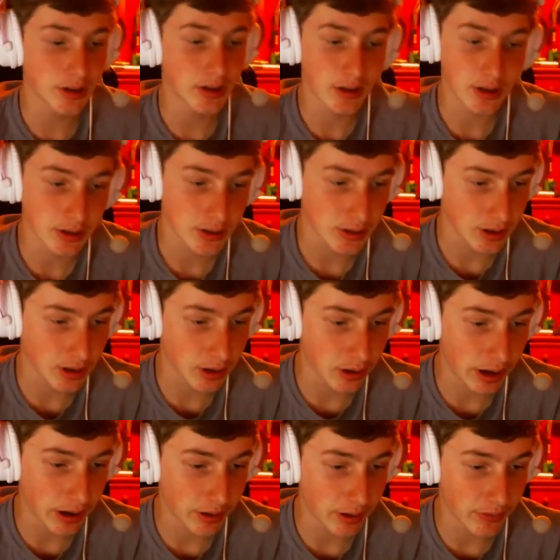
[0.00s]
So
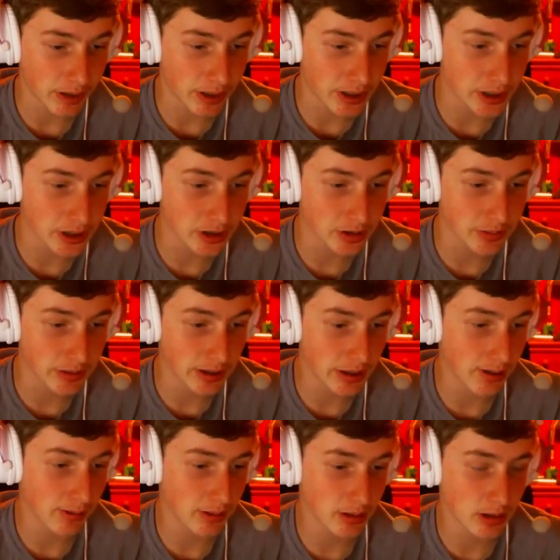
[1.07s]
Echo Fox should be
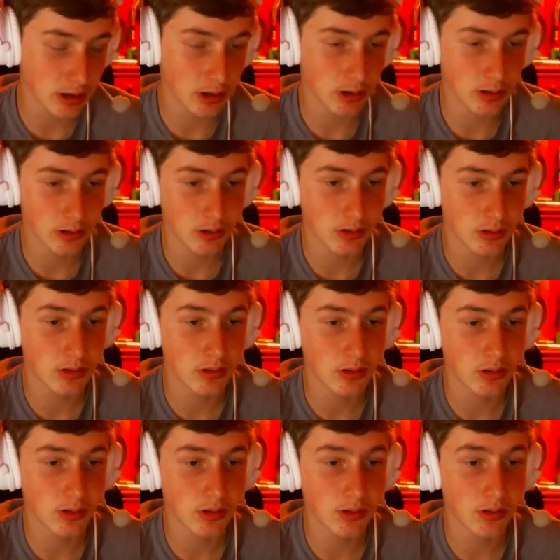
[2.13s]
able
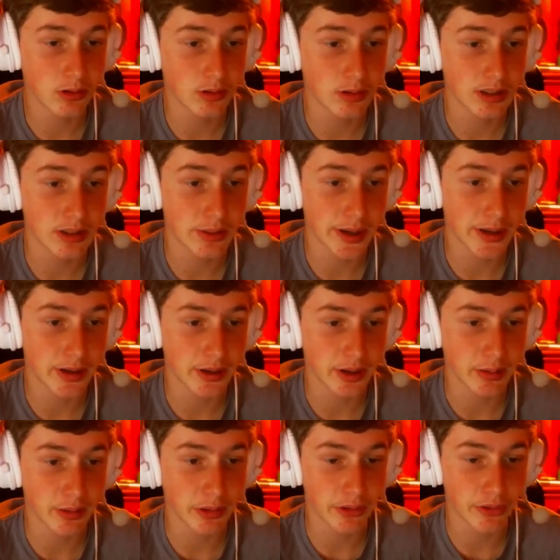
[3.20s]
to dismantle them
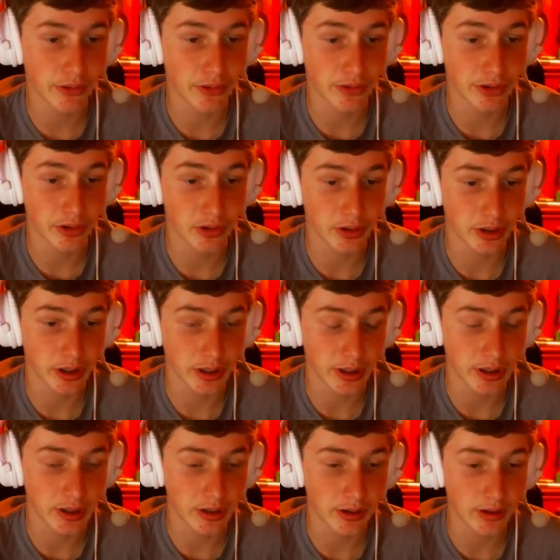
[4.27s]
with Ferrogan and
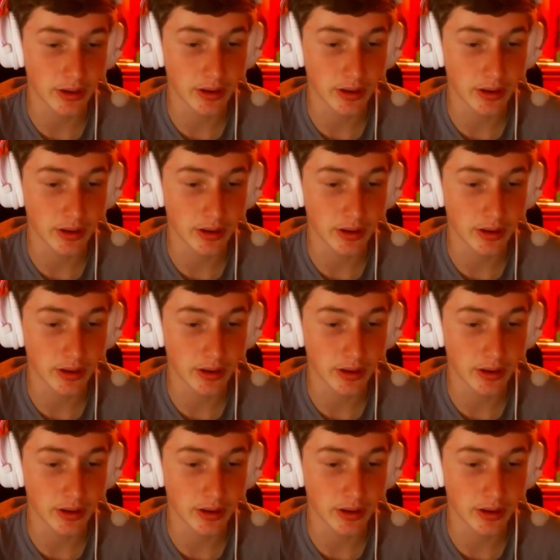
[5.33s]
Keith